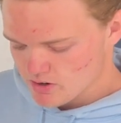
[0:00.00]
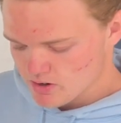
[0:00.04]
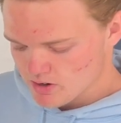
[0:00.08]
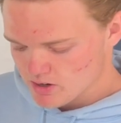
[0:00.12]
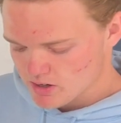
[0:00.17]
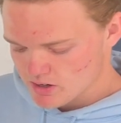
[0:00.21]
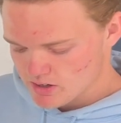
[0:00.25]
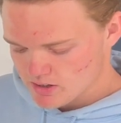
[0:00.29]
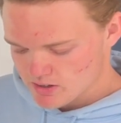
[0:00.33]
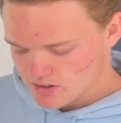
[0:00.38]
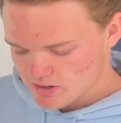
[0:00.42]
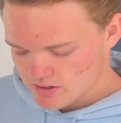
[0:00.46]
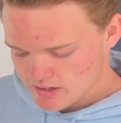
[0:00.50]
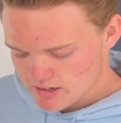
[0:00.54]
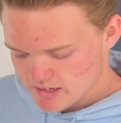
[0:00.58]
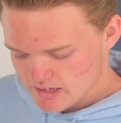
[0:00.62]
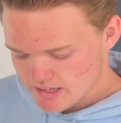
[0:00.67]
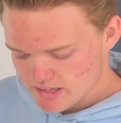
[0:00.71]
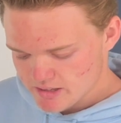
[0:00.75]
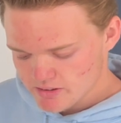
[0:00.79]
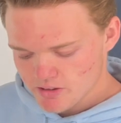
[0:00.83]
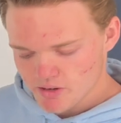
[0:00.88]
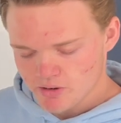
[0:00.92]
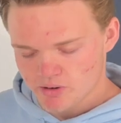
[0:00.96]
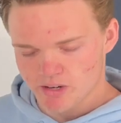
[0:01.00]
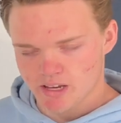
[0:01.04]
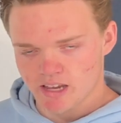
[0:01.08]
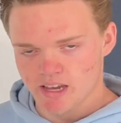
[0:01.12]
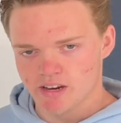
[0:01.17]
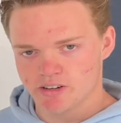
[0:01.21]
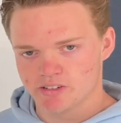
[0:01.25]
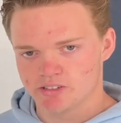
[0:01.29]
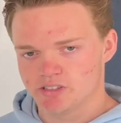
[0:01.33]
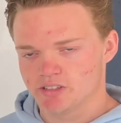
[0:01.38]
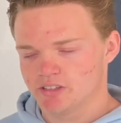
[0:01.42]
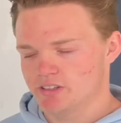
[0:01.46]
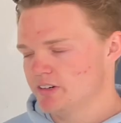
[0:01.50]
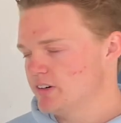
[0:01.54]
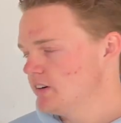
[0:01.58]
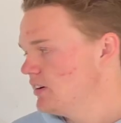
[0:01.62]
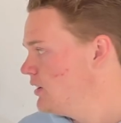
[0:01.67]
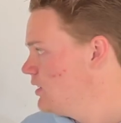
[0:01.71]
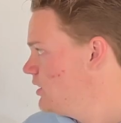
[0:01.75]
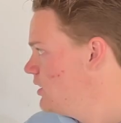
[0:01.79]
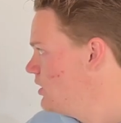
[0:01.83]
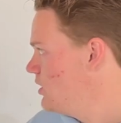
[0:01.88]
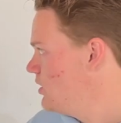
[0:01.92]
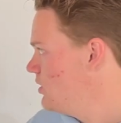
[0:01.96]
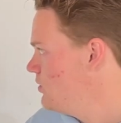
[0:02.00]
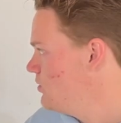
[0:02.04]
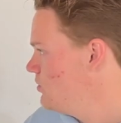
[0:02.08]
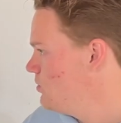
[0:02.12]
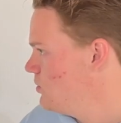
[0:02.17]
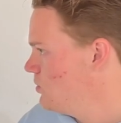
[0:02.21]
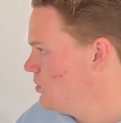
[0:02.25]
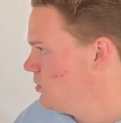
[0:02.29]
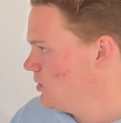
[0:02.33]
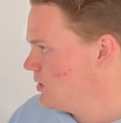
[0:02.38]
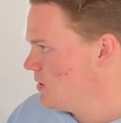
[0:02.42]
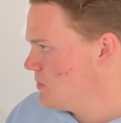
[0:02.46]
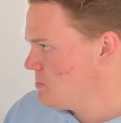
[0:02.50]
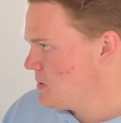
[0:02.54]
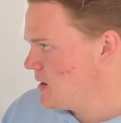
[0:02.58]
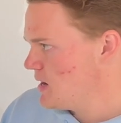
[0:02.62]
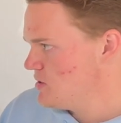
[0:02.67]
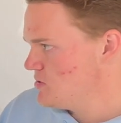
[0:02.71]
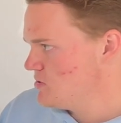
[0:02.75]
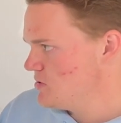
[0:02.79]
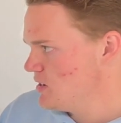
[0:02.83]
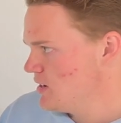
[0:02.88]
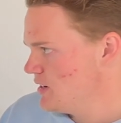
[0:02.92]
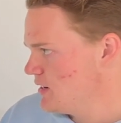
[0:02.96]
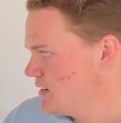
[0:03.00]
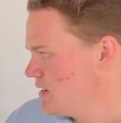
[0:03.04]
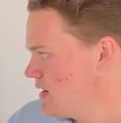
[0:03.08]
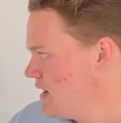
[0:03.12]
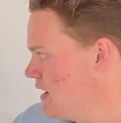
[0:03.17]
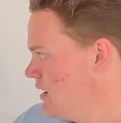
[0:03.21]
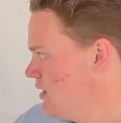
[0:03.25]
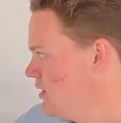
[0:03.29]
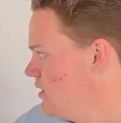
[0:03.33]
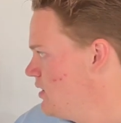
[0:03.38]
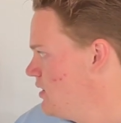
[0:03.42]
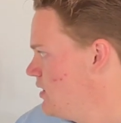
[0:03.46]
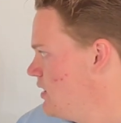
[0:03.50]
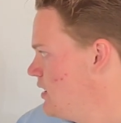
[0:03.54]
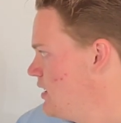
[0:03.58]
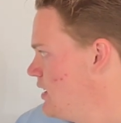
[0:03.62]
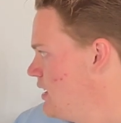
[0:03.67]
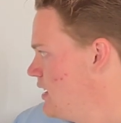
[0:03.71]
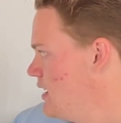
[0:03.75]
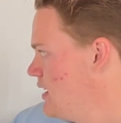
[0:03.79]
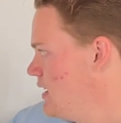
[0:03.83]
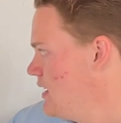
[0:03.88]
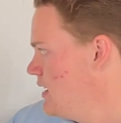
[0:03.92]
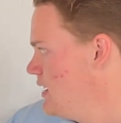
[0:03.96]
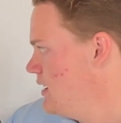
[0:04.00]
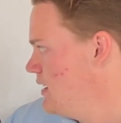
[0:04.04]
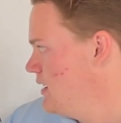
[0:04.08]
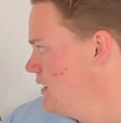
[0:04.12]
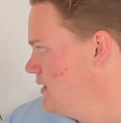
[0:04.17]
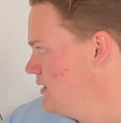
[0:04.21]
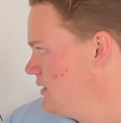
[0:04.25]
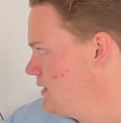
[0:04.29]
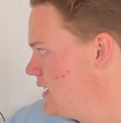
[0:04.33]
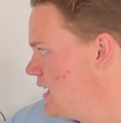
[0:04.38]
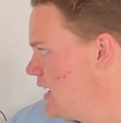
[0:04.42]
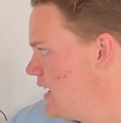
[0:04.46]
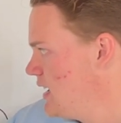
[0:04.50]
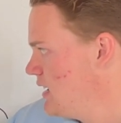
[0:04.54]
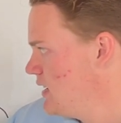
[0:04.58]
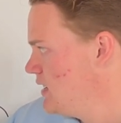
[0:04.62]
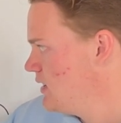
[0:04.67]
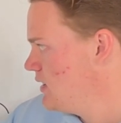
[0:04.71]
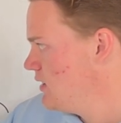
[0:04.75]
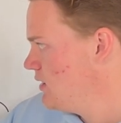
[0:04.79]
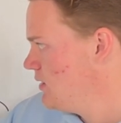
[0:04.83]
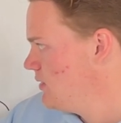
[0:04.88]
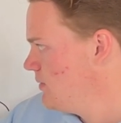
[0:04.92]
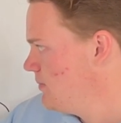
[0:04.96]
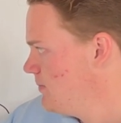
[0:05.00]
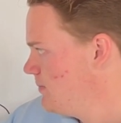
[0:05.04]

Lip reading: our key location for the Patriarch era is Canaan,